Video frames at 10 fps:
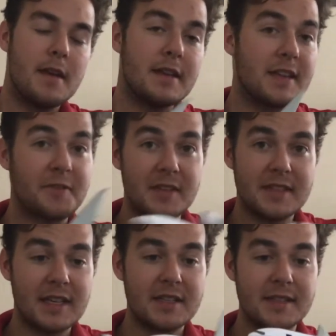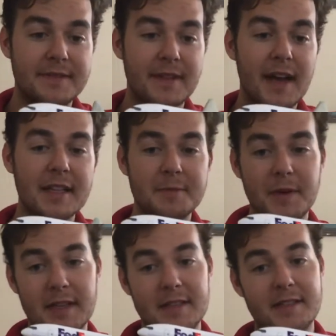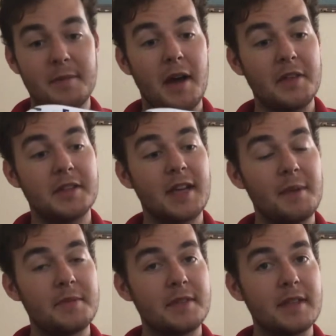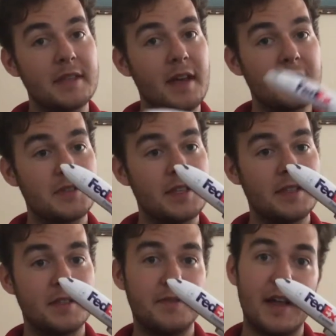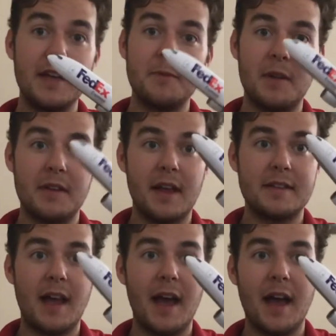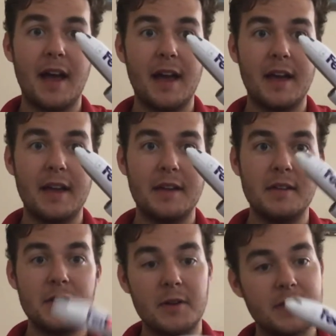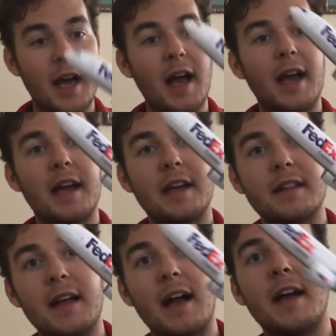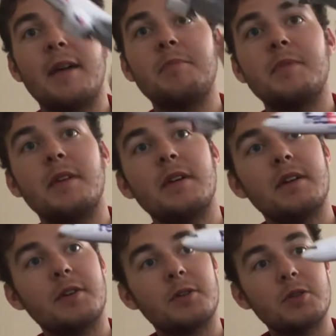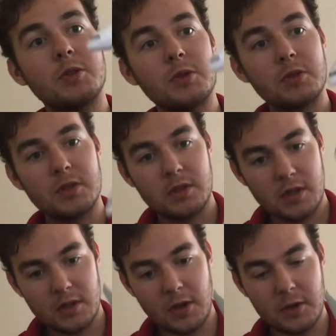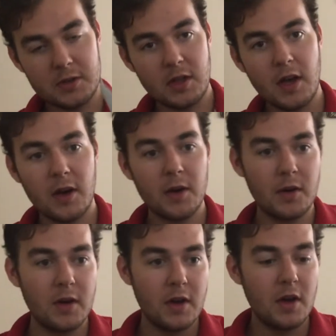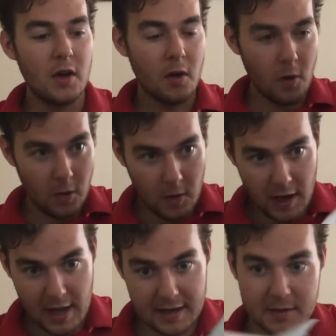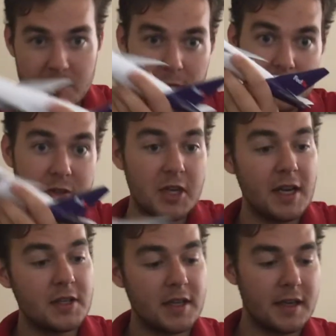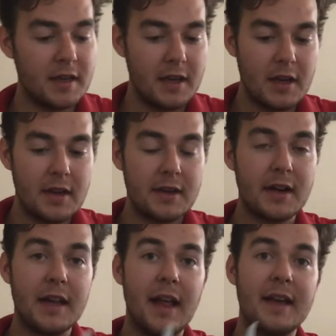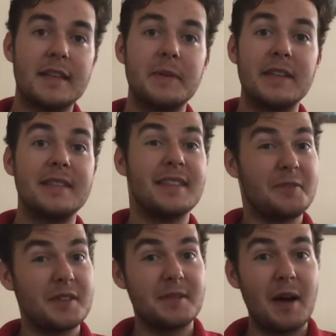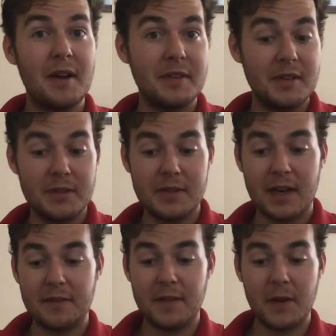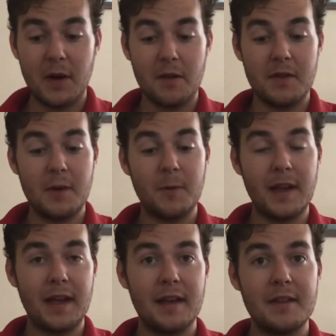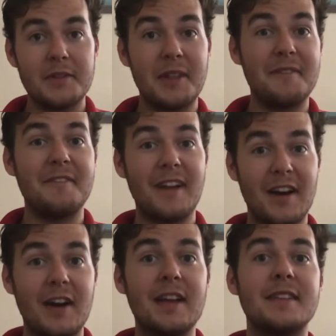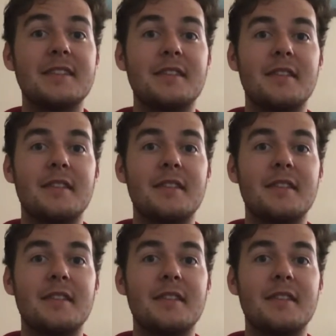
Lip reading: different stages of flights, but in some other types, in other stages of flight, whether that's nose high, climb, cruise, nose low, or any sort of changing, you're going to experience different amount of induced airflow over that wing, so that varies